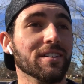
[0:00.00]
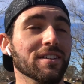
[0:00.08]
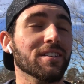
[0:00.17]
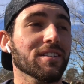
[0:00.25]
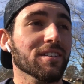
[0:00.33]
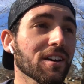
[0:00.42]

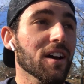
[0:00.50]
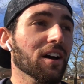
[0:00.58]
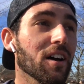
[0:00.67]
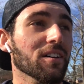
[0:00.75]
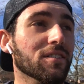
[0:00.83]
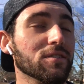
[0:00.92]
in the
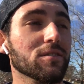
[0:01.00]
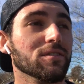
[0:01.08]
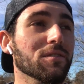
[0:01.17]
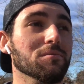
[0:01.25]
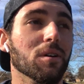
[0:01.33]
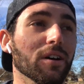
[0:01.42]
uh,
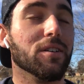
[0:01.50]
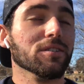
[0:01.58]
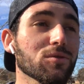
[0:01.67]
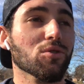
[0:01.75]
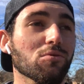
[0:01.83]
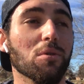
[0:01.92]

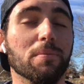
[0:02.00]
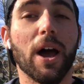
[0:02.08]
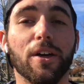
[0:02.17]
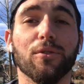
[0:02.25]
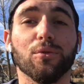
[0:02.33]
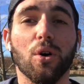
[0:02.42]
my normal
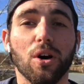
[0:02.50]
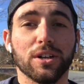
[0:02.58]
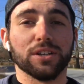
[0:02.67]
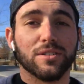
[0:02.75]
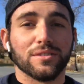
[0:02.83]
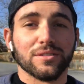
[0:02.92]
path of
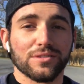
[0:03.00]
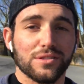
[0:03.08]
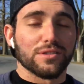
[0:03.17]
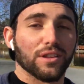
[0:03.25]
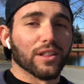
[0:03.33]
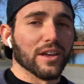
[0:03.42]
walking.
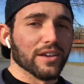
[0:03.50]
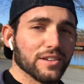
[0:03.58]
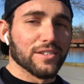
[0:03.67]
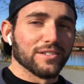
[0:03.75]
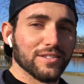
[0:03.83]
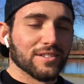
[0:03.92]
It's the lake.